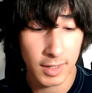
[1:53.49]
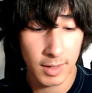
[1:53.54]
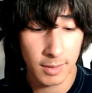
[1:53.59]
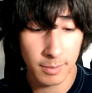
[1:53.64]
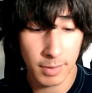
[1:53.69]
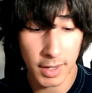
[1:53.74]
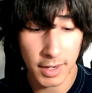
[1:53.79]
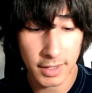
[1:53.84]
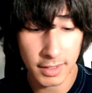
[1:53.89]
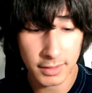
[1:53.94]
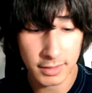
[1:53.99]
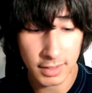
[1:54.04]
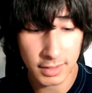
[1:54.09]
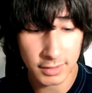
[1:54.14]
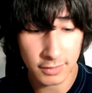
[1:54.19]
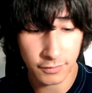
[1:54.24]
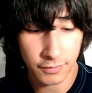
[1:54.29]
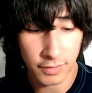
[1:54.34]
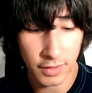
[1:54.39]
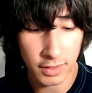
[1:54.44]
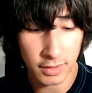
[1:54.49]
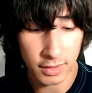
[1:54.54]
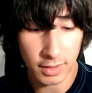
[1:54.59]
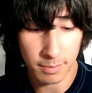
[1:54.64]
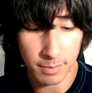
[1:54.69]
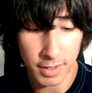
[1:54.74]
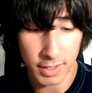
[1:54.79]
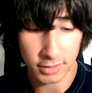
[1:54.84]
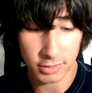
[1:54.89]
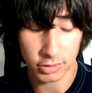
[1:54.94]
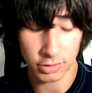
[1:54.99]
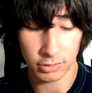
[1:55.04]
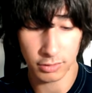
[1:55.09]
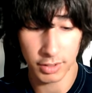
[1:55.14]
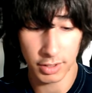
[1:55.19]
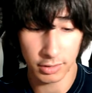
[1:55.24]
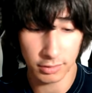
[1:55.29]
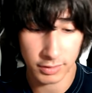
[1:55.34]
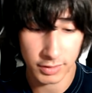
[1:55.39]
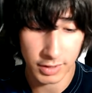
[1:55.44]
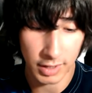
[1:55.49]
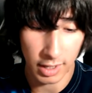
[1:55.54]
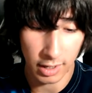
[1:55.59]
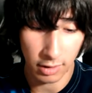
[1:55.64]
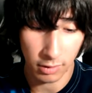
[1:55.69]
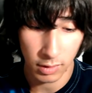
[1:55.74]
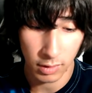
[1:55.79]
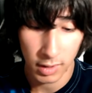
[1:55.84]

but it does fit the picture here, so...